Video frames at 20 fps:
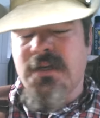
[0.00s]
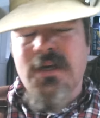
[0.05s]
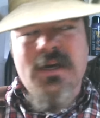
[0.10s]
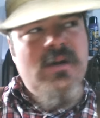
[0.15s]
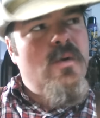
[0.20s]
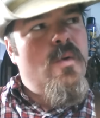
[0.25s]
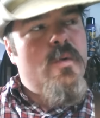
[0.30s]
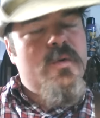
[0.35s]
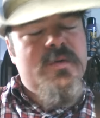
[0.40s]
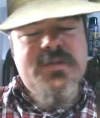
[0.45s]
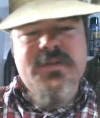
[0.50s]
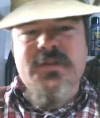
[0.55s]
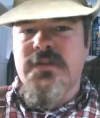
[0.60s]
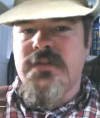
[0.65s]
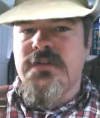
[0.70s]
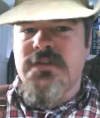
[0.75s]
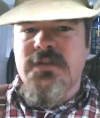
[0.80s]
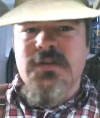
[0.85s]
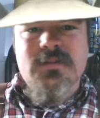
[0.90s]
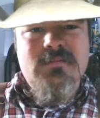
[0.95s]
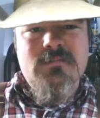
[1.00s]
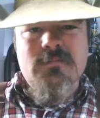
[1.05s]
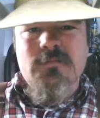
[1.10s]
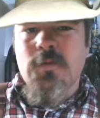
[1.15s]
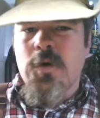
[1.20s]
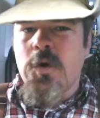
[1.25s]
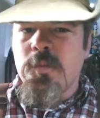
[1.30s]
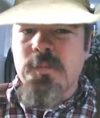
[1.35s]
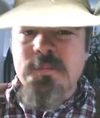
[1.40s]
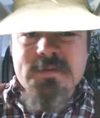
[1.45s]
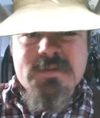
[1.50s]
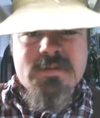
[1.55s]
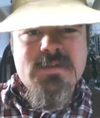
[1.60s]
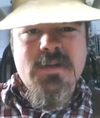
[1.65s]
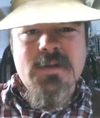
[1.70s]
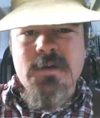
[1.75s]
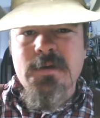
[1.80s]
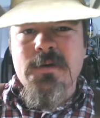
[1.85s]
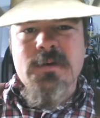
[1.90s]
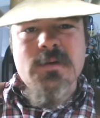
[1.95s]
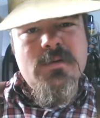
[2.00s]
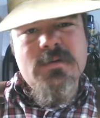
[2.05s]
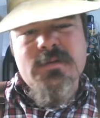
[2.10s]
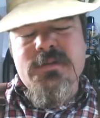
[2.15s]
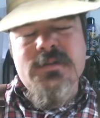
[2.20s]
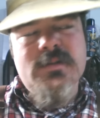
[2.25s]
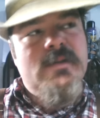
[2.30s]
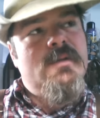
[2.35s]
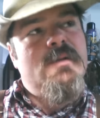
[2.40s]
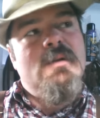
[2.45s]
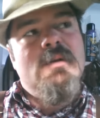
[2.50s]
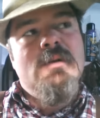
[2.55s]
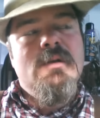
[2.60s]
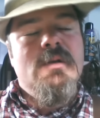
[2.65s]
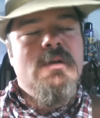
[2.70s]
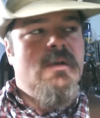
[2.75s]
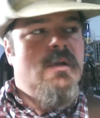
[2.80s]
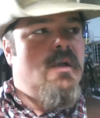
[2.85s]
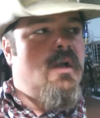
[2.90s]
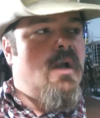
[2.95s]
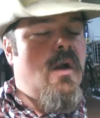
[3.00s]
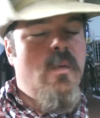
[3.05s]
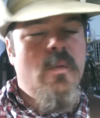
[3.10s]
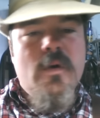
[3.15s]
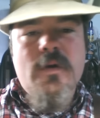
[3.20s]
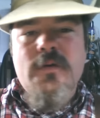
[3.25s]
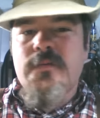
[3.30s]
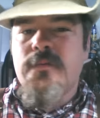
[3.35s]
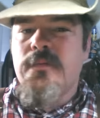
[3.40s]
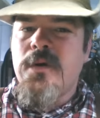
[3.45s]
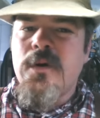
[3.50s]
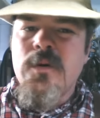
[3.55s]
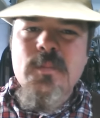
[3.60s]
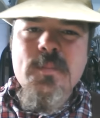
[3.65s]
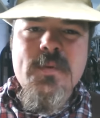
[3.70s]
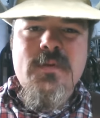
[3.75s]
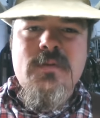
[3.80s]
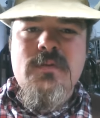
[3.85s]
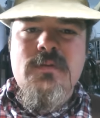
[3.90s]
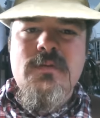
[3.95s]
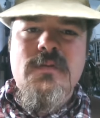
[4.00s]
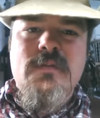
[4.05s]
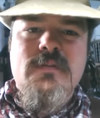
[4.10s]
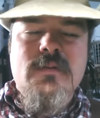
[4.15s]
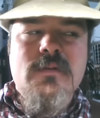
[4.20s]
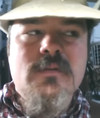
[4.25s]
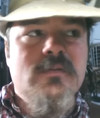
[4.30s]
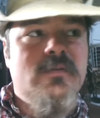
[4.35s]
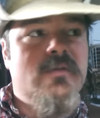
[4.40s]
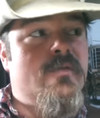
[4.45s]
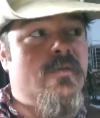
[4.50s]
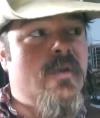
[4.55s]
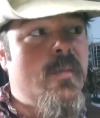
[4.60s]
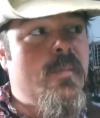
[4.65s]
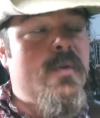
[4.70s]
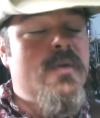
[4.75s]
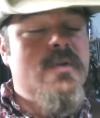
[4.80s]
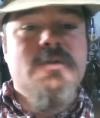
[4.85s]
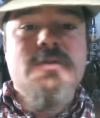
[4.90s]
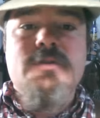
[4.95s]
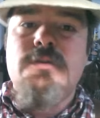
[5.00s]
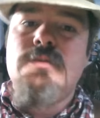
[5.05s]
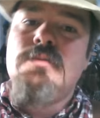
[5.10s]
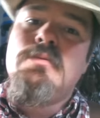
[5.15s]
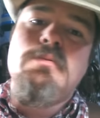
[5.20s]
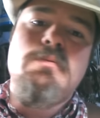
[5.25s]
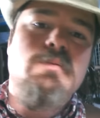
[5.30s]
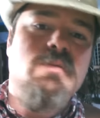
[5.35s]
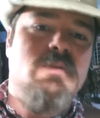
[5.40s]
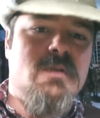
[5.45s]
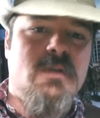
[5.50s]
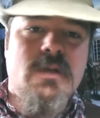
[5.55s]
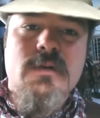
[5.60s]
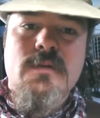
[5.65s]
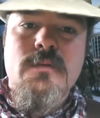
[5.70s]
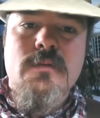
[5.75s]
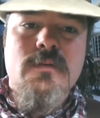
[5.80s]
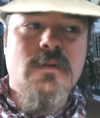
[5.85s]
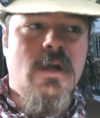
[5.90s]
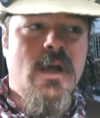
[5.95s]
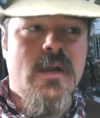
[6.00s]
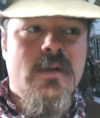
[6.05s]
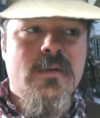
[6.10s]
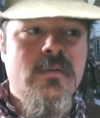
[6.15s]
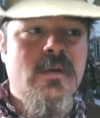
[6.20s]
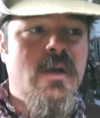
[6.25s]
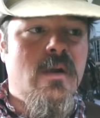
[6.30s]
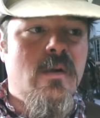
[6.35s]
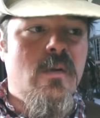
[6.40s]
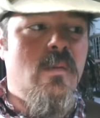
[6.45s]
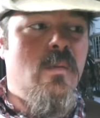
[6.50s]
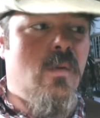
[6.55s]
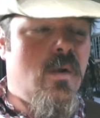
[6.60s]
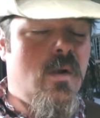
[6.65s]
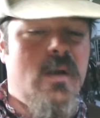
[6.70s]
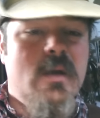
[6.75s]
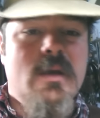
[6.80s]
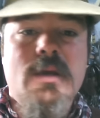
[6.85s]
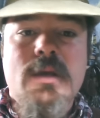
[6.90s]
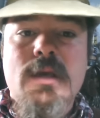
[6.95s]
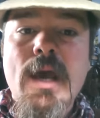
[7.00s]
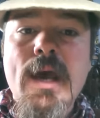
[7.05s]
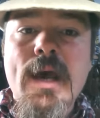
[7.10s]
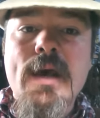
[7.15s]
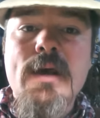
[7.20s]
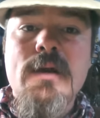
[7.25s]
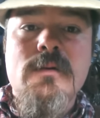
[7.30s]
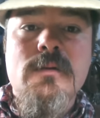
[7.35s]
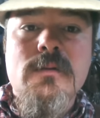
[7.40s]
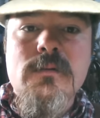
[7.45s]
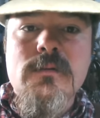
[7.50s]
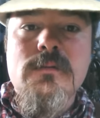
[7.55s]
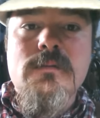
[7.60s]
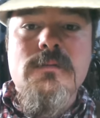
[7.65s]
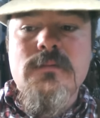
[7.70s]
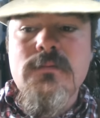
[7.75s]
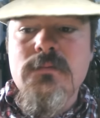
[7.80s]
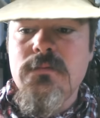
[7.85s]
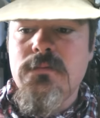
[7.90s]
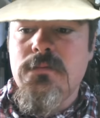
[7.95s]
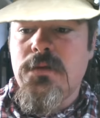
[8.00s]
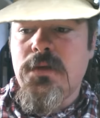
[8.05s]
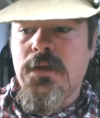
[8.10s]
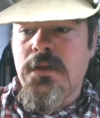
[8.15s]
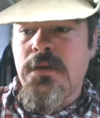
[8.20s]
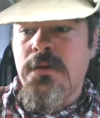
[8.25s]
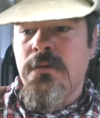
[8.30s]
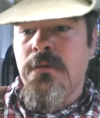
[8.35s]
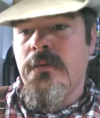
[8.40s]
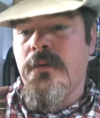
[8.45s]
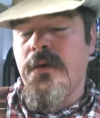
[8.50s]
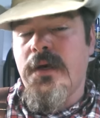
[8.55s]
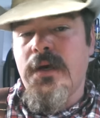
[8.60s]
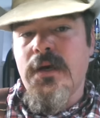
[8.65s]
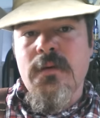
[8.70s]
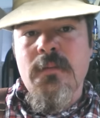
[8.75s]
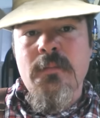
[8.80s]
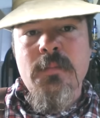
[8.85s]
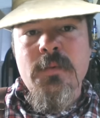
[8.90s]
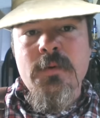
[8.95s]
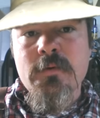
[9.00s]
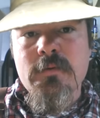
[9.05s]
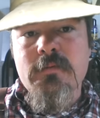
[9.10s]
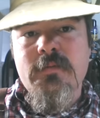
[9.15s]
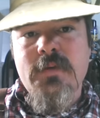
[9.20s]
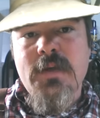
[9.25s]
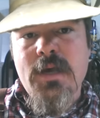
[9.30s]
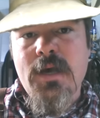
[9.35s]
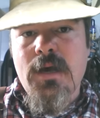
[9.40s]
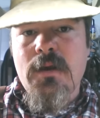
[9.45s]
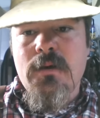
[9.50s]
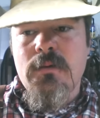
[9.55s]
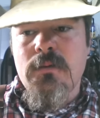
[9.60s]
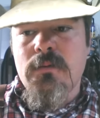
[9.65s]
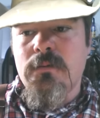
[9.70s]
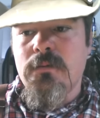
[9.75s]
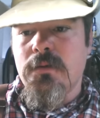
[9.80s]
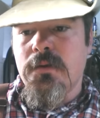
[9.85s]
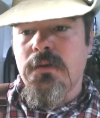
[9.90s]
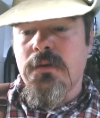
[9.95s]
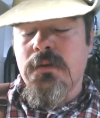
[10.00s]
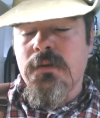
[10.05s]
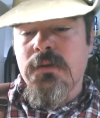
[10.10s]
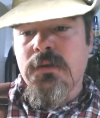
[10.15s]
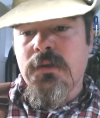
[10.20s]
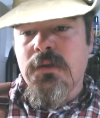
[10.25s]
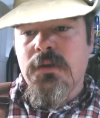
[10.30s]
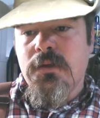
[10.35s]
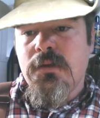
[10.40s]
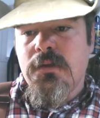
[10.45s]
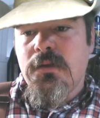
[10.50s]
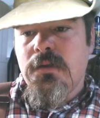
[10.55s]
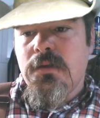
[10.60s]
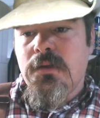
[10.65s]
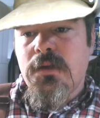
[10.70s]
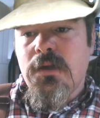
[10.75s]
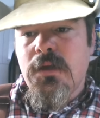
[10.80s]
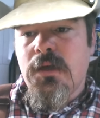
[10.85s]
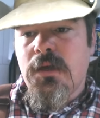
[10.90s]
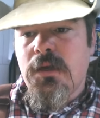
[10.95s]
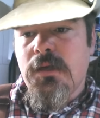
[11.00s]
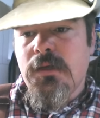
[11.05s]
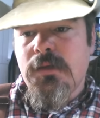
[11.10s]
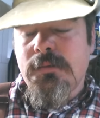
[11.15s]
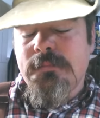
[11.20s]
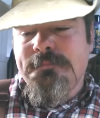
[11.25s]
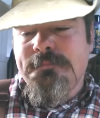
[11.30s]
had horses and rope steers, and I worked ropings and stripping chutes, and I knew how to work cattle. I knew how to move cattle, and I